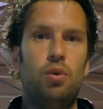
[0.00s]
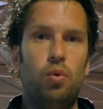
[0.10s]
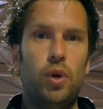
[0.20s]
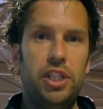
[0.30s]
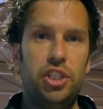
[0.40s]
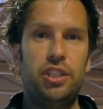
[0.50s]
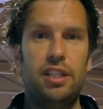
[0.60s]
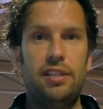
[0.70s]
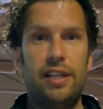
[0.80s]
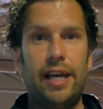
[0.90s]
which
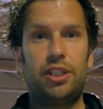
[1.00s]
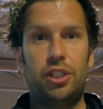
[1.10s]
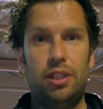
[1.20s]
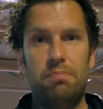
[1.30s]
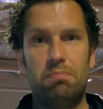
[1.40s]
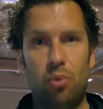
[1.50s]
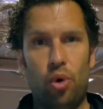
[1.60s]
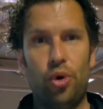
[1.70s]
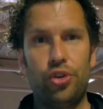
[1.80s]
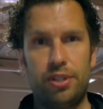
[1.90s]
is actually
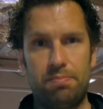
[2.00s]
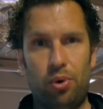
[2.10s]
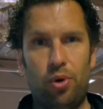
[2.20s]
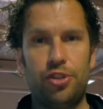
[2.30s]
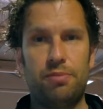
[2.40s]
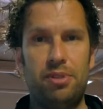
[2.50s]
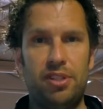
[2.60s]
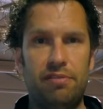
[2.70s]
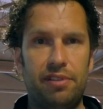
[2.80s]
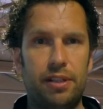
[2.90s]
more sport
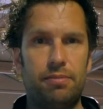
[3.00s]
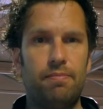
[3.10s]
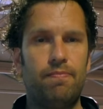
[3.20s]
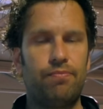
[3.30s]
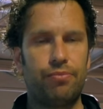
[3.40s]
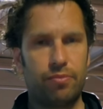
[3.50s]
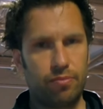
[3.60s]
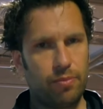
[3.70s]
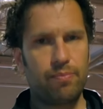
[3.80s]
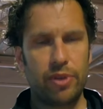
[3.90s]
specific.
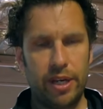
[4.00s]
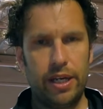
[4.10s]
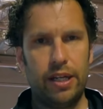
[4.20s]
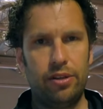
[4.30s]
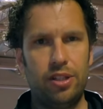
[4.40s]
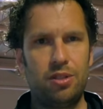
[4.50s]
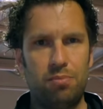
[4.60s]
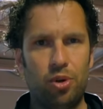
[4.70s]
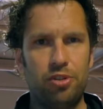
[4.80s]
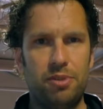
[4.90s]
Again, this
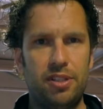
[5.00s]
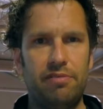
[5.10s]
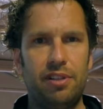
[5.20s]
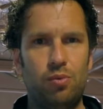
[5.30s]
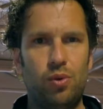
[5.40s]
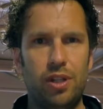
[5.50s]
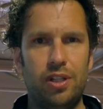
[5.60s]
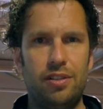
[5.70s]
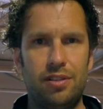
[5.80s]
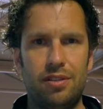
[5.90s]
sport specific
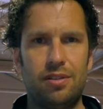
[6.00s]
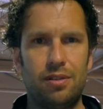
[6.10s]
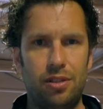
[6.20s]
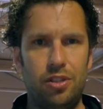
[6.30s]
word is